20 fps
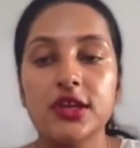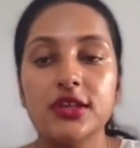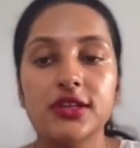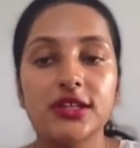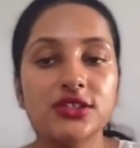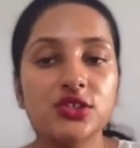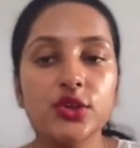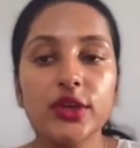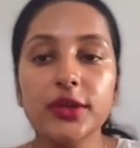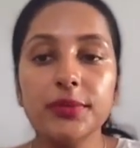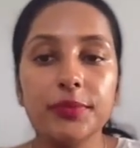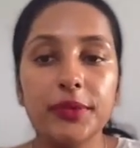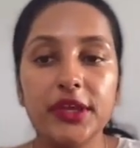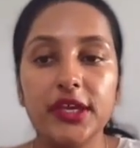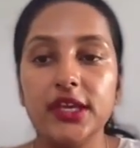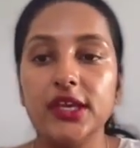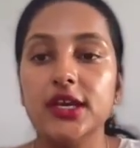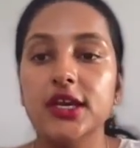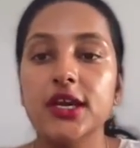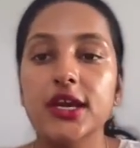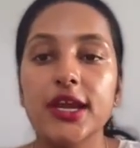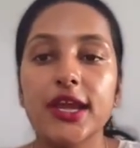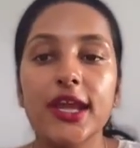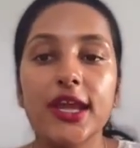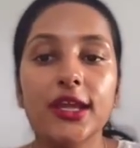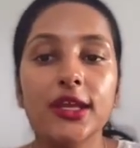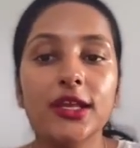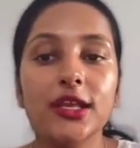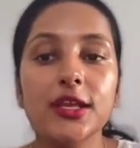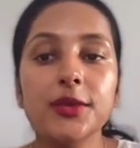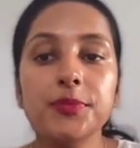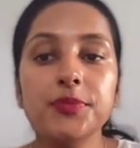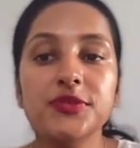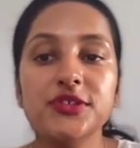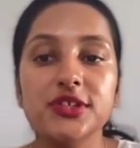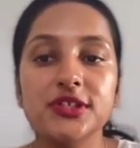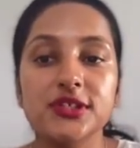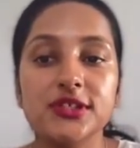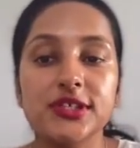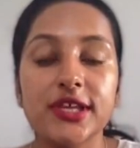Let's look at B.
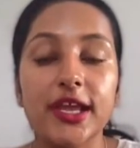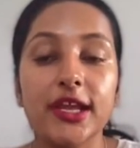Eclipses.